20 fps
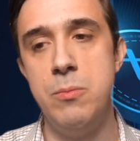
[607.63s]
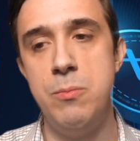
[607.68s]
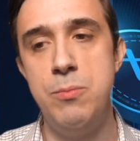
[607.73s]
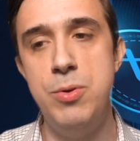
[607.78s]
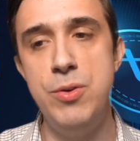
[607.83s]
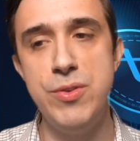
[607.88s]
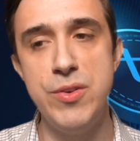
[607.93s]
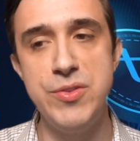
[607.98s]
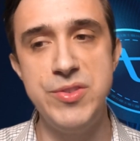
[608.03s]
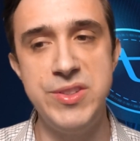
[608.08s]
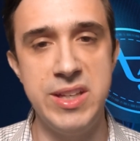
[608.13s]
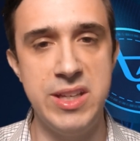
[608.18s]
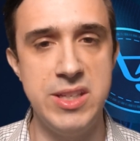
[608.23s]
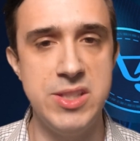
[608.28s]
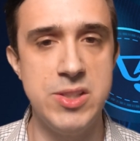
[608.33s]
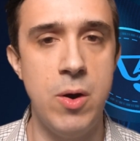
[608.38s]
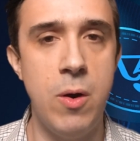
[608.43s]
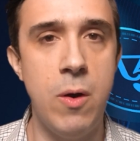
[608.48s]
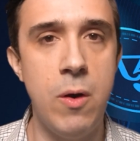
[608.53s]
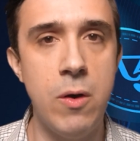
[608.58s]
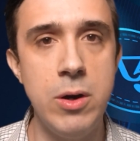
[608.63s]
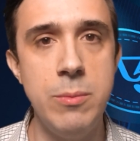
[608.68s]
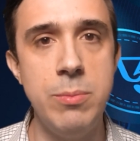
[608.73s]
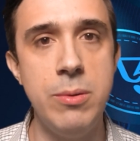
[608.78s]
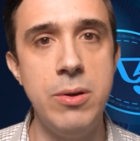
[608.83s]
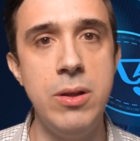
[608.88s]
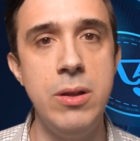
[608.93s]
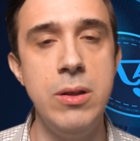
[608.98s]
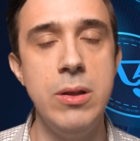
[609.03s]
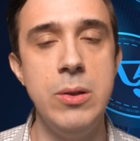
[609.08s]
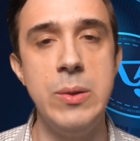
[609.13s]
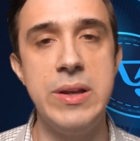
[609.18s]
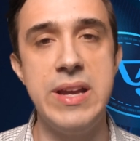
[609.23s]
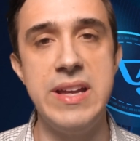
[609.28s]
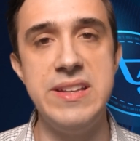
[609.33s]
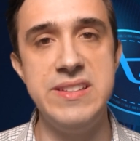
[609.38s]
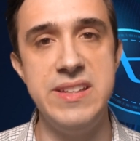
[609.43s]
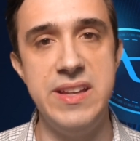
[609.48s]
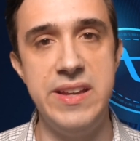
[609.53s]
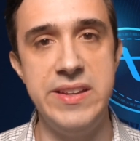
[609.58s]
proof of stake is horrible. Look
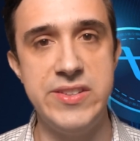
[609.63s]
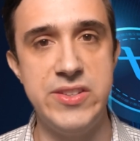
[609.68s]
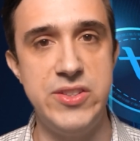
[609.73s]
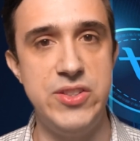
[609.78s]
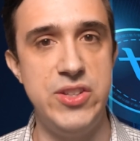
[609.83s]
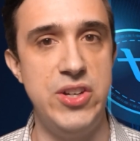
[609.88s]
at this.